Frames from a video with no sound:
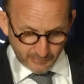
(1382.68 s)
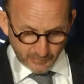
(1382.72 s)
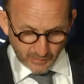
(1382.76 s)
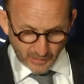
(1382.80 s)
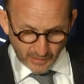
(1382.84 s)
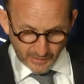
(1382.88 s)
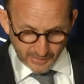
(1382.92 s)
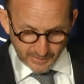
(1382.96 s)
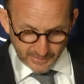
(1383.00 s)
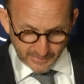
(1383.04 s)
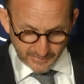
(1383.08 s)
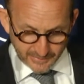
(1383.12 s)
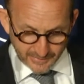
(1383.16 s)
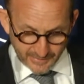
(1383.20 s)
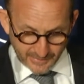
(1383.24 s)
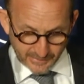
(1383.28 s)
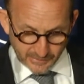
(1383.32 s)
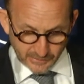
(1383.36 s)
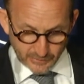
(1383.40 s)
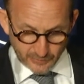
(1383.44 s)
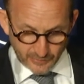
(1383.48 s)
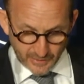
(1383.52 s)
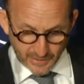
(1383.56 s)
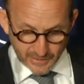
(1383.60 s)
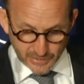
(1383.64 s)
binding
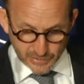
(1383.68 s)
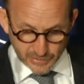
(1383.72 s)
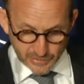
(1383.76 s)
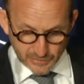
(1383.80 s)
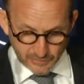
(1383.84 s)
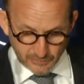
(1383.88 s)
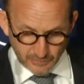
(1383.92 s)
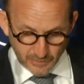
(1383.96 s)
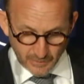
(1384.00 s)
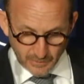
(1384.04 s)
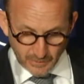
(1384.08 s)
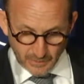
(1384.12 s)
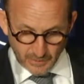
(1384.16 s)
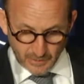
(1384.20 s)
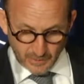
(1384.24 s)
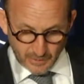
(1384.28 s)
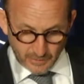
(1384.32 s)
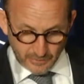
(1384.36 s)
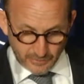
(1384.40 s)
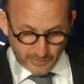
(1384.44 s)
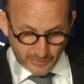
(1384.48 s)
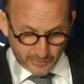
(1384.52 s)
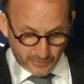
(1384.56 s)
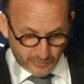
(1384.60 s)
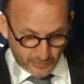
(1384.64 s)
declaration
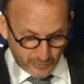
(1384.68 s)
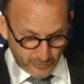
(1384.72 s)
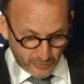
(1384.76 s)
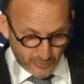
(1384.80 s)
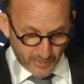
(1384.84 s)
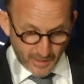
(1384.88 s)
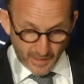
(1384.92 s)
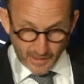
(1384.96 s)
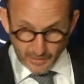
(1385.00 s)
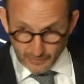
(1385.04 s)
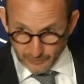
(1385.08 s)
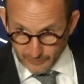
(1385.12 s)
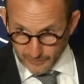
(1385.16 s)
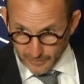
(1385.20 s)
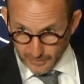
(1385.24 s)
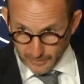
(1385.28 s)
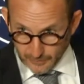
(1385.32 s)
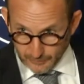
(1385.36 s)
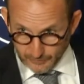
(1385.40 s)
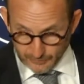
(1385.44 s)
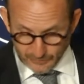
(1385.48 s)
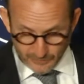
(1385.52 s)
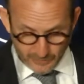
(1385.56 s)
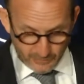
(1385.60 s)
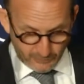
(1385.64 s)
that grew out of
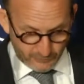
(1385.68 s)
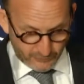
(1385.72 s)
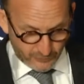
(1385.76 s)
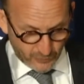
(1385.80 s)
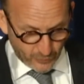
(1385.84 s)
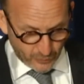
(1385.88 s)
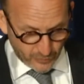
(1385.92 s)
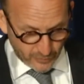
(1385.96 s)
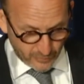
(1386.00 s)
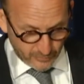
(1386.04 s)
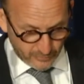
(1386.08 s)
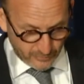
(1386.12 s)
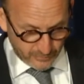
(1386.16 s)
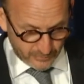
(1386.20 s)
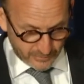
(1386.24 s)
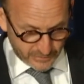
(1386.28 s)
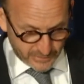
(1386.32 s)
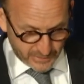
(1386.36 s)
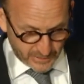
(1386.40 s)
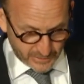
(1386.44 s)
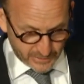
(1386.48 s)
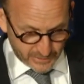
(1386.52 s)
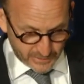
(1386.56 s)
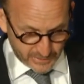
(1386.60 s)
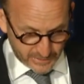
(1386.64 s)
a forum
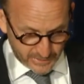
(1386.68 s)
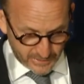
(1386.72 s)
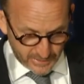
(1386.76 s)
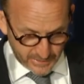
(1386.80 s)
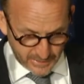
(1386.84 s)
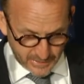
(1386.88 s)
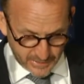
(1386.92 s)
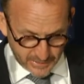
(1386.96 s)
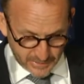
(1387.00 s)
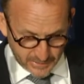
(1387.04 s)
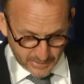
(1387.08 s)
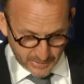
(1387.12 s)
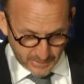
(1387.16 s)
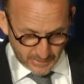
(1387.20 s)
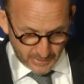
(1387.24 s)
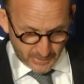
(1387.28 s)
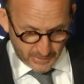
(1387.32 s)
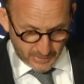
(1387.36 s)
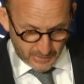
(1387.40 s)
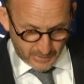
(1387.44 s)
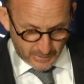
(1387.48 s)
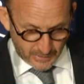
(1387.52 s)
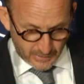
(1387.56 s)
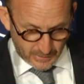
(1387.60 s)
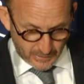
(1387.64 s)
such as this,
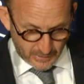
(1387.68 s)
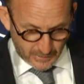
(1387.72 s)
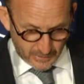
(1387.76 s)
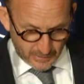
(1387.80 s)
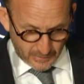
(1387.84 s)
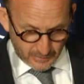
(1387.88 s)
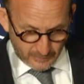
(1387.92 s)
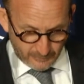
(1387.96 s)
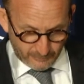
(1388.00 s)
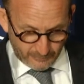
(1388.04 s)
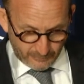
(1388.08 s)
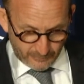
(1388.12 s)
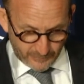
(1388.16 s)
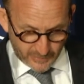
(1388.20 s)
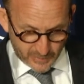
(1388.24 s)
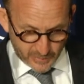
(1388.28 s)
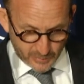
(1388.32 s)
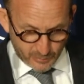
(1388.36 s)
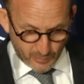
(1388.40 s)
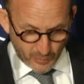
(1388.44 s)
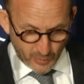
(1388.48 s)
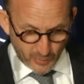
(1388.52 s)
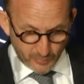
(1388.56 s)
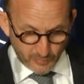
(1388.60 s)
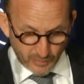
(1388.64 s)
uh,
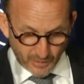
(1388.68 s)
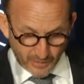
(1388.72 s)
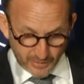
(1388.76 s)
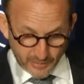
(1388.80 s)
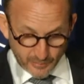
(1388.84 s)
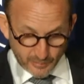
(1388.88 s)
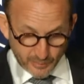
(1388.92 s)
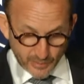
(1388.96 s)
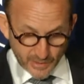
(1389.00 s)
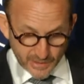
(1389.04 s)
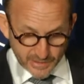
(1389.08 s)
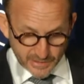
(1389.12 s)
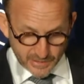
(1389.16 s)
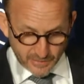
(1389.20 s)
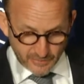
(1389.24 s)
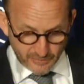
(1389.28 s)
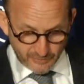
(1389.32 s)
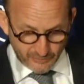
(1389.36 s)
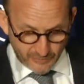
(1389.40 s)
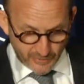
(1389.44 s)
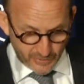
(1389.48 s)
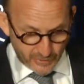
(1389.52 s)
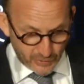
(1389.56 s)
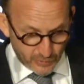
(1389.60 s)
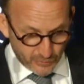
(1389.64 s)
spurred by the President
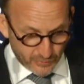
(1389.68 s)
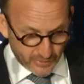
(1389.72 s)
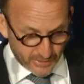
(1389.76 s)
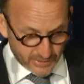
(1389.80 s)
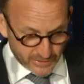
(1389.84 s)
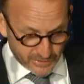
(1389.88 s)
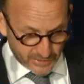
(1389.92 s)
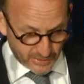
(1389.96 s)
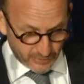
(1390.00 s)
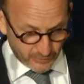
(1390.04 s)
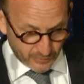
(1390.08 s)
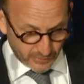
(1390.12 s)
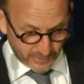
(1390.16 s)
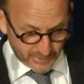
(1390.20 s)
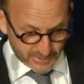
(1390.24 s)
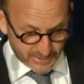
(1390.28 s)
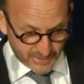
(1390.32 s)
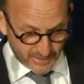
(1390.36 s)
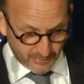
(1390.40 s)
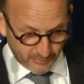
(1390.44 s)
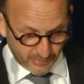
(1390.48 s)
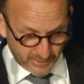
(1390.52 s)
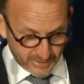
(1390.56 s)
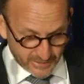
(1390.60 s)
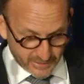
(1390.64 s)
of the UN General
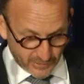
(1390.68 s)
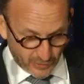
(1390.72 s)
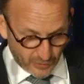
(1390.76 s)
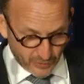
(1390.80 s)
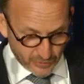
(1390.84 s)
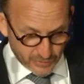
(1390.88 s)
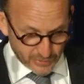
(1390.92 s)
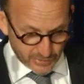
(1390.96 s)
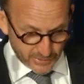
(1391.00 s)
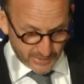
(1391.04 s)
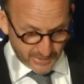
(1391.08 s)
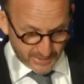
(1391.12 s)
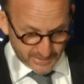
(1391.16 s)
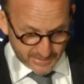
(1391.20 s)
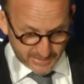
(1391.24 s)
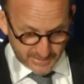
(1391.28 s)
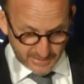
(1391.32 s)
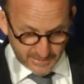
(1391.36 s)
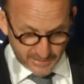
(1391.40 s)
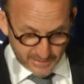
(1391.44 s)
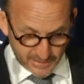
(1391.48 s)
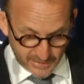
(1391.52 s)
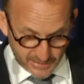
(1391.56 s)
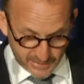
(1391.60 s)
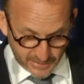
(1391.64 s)
Assembly's Ocean
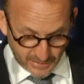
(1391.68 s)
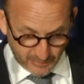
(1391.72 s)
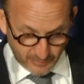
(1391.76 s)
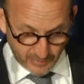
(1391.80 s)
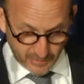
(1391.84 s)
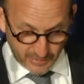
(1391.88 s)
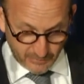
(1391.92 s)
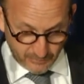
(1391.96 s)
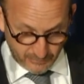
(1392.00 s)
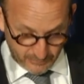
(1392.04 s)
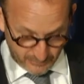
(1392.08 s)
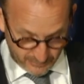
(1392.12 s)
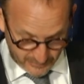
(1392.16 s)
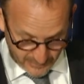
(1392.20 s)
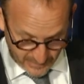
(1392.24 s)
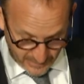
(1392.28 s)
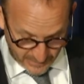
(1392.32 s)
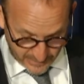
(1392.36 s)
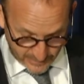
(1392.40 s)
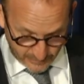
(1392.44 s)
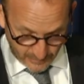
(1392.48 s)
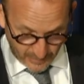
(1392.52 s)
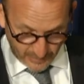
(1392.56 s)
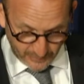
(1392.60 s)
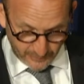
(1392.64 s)
SDG Summit
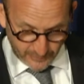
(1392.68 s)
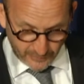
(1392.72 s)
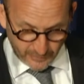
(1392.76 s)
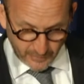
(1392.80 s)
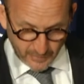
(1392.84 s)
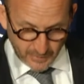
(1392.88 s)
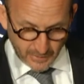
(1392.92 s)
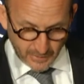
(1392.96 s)
next month,